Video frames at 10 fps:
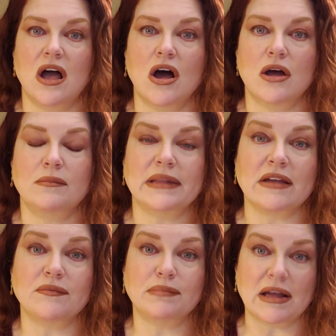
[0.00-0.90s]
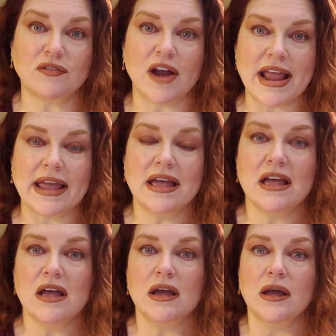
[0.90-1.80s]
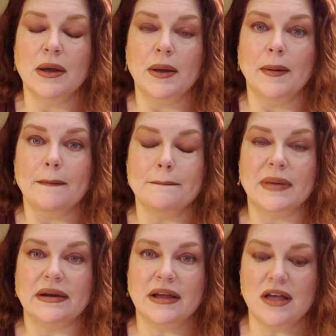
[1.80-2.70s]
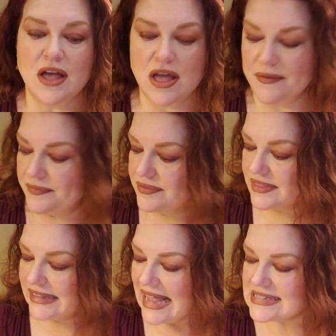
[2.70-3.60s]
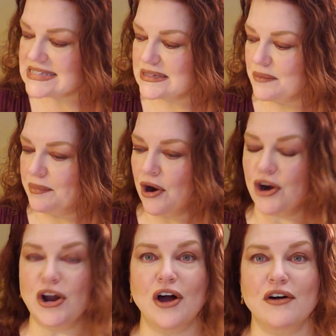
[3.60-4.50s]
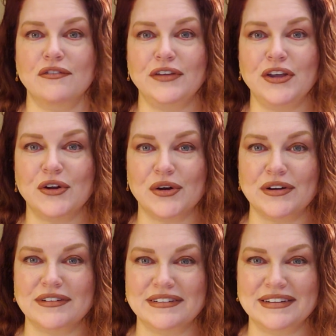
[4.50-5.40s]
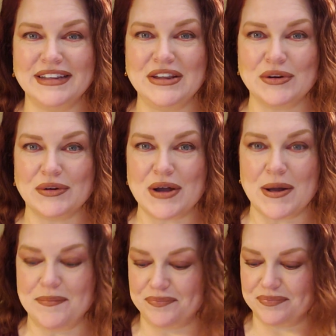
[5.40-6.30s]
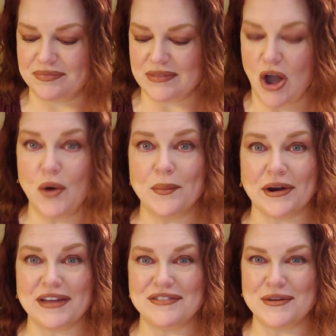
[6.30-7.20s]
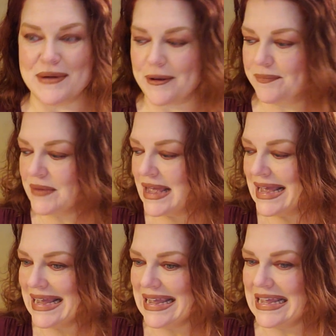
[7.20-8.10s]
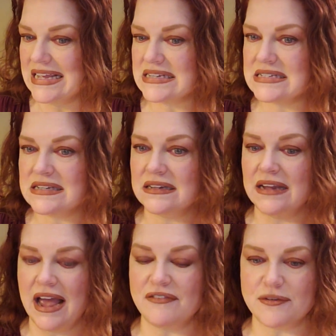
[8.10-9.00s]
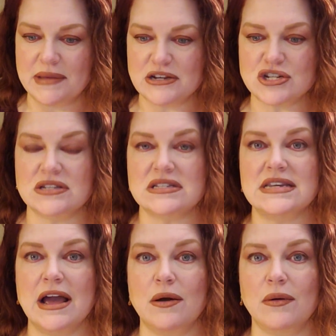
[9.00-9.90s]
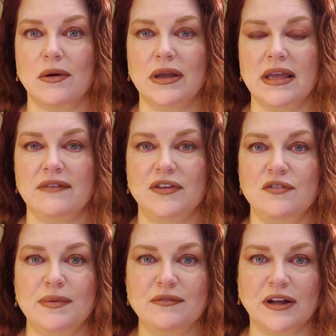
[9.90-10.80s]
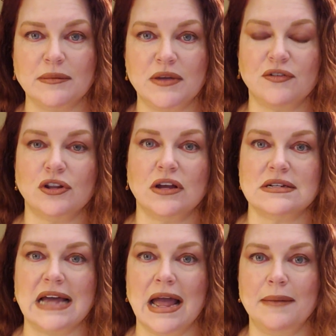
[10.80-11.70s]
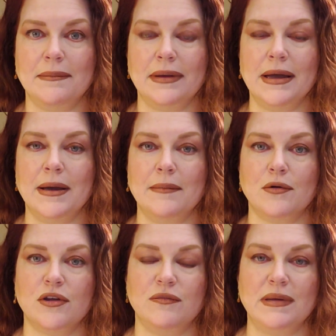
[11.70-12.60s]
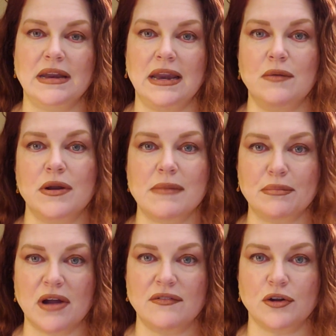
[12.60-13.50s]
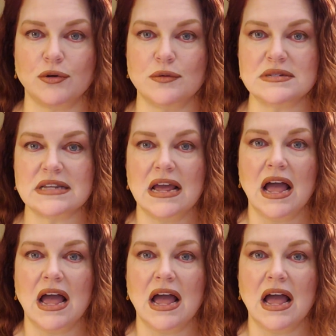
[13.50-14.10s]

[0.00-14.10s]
on Black Friday. But the last part of your homework, if you will, is affirmations. Now, if you've been following me for a long time, or you've been in any one of my private groups,